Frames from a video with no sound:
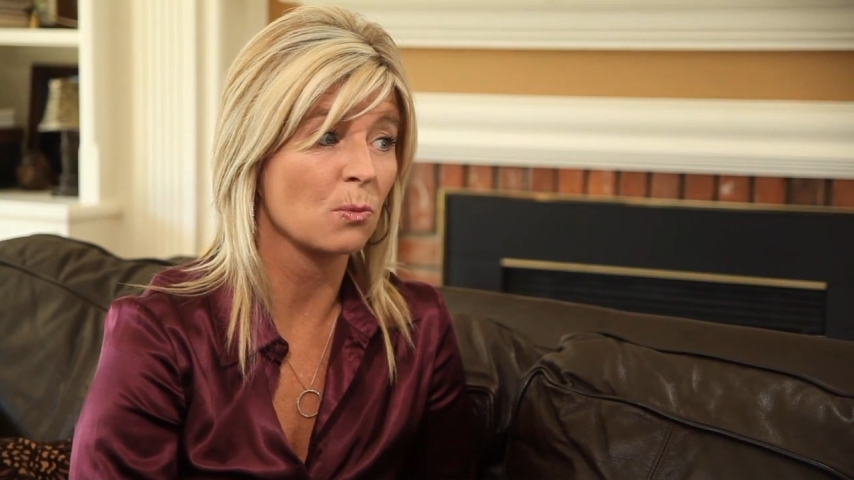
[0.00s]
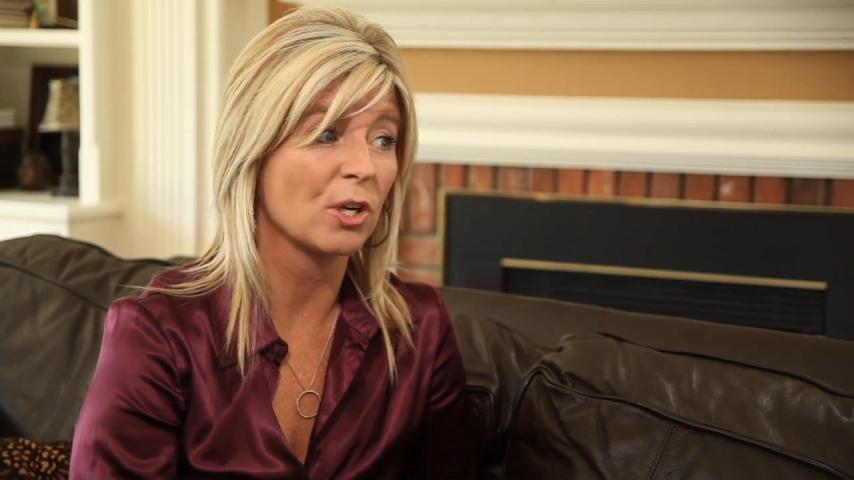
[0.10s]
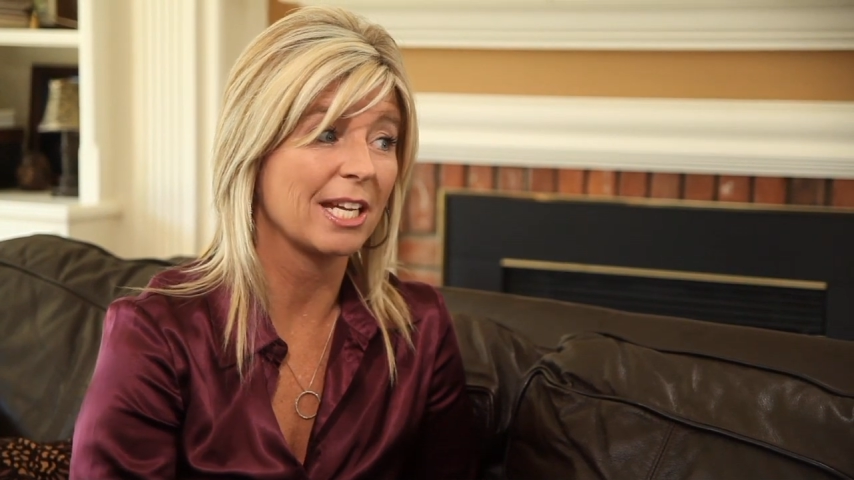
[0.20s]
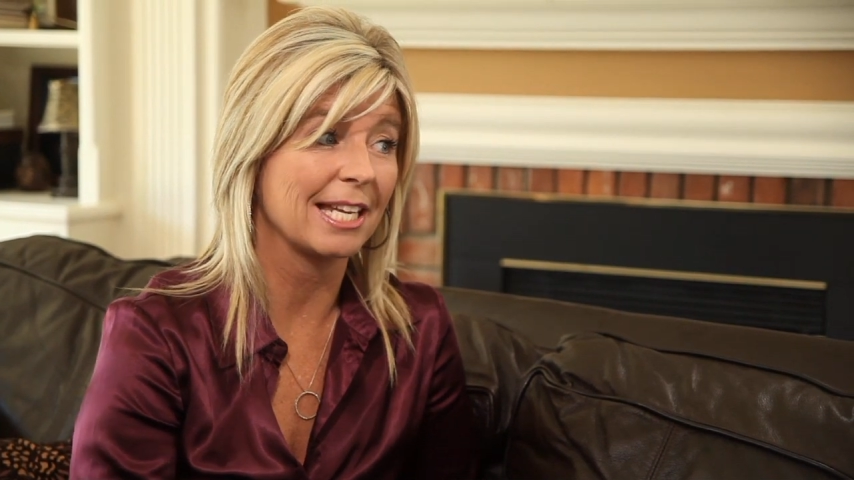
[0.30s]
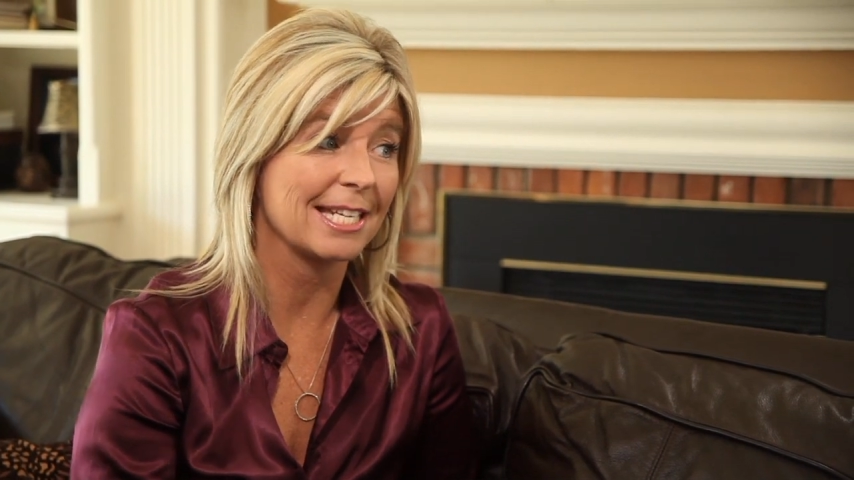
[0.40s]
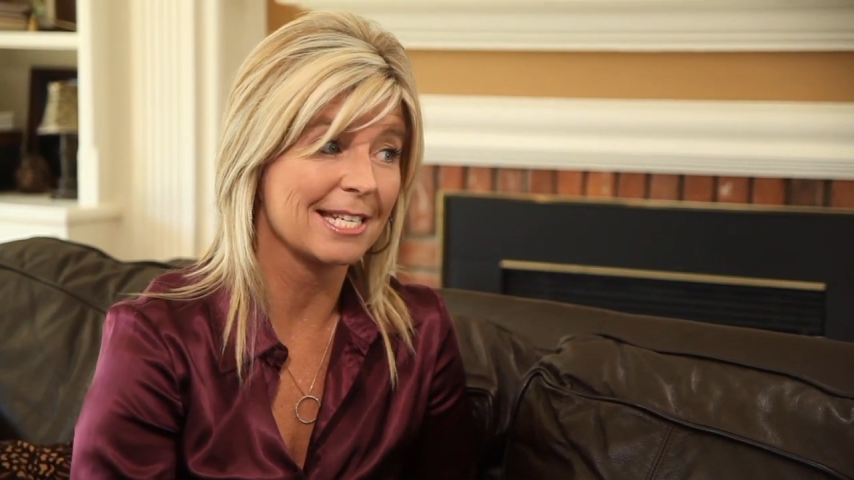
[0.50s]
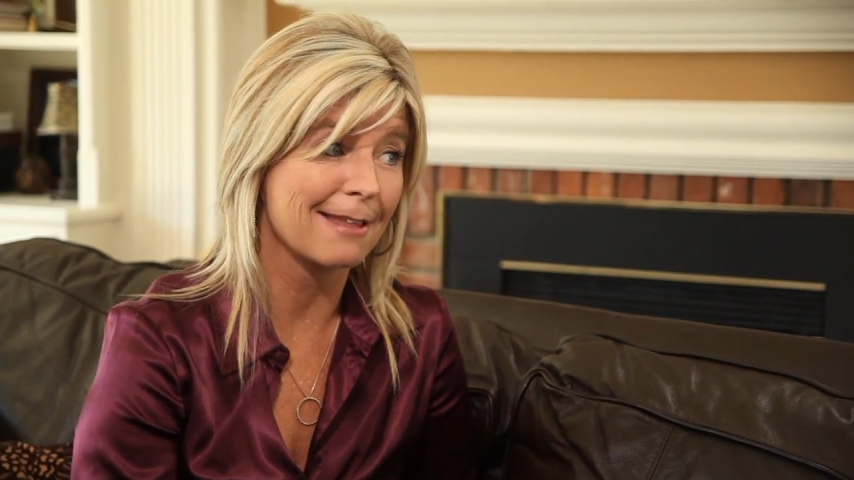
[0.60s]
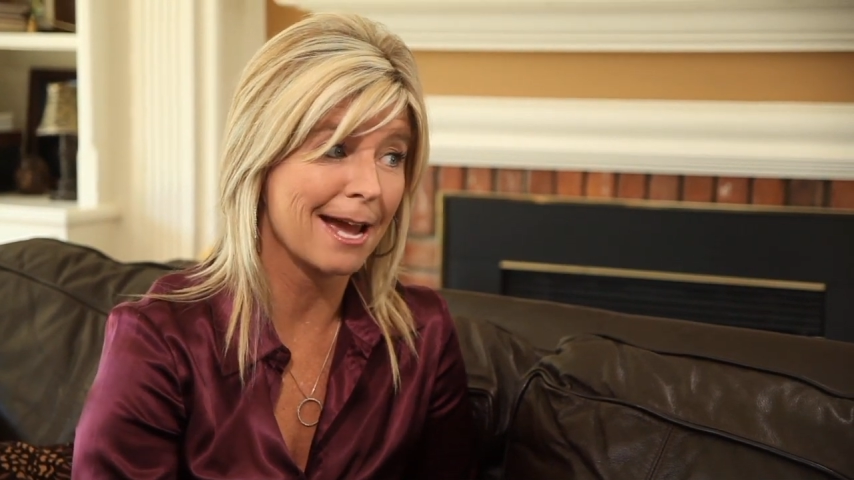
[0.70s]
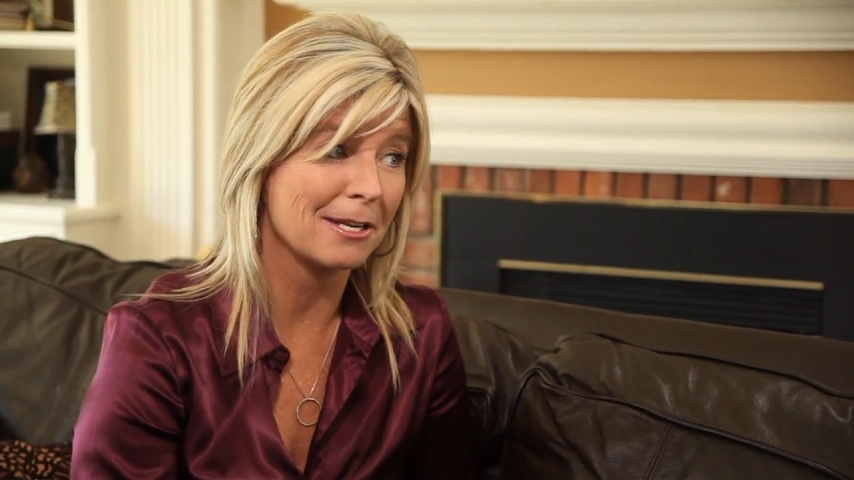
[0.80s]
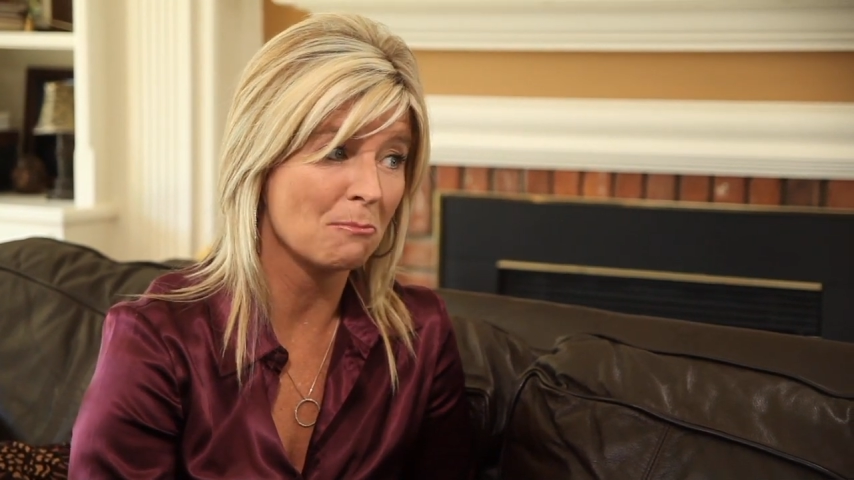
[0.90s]
and we're going to get
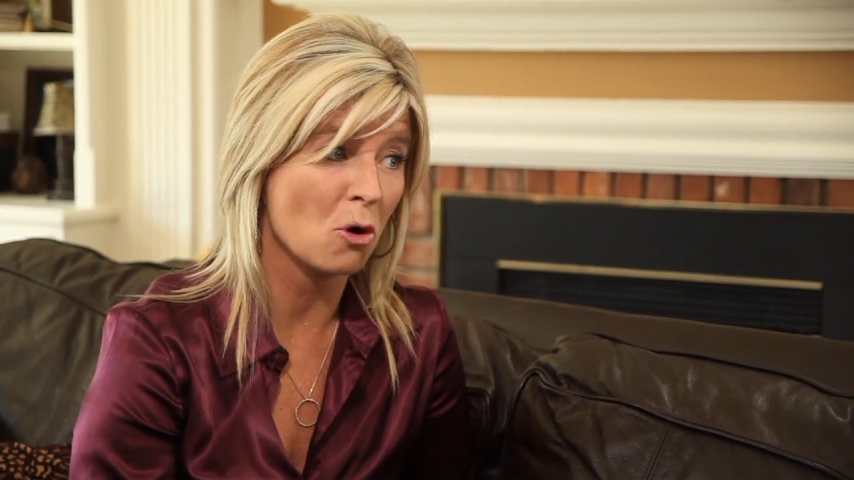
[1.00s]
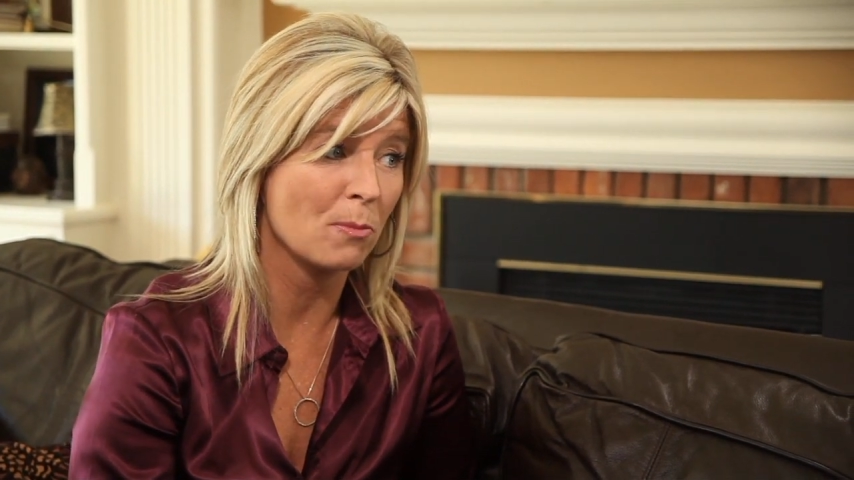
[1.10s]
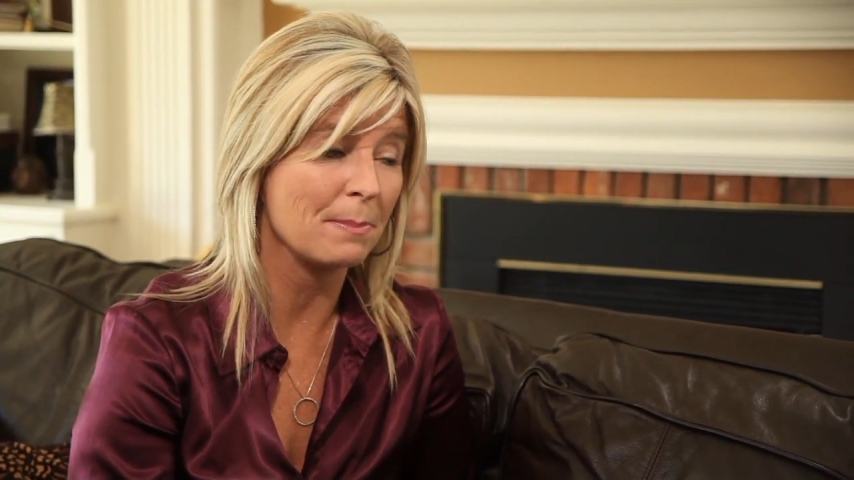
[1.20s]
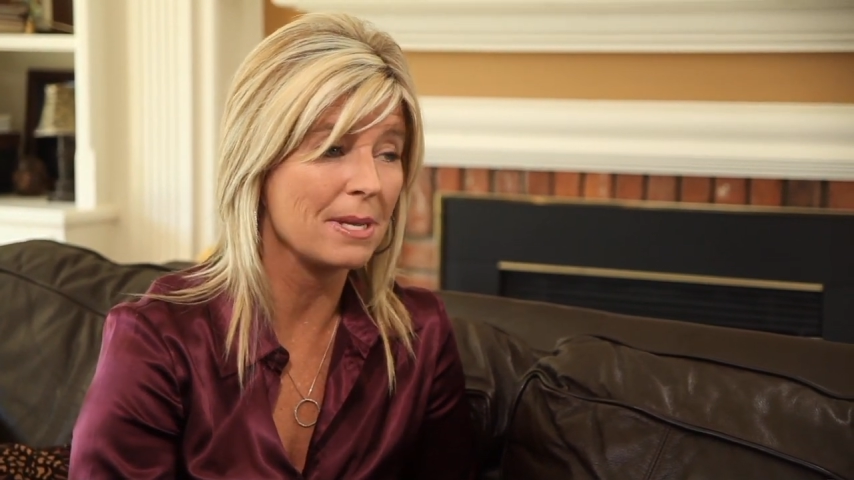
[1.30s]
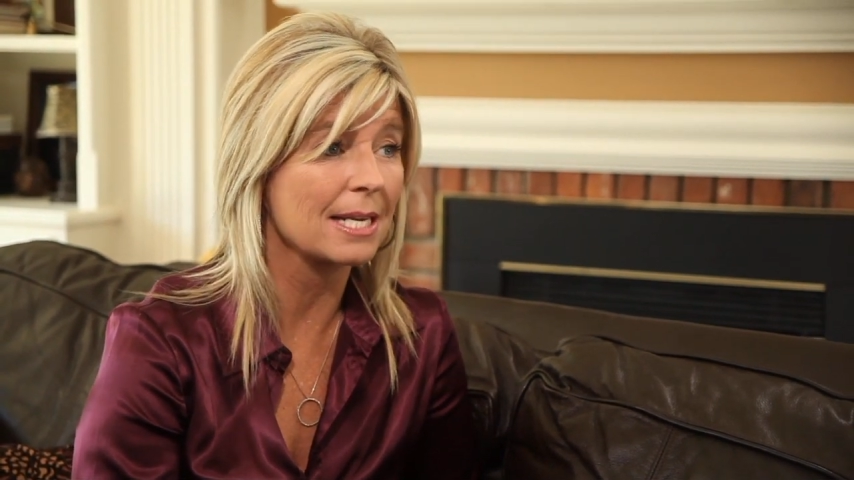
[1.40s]
into that in a moment,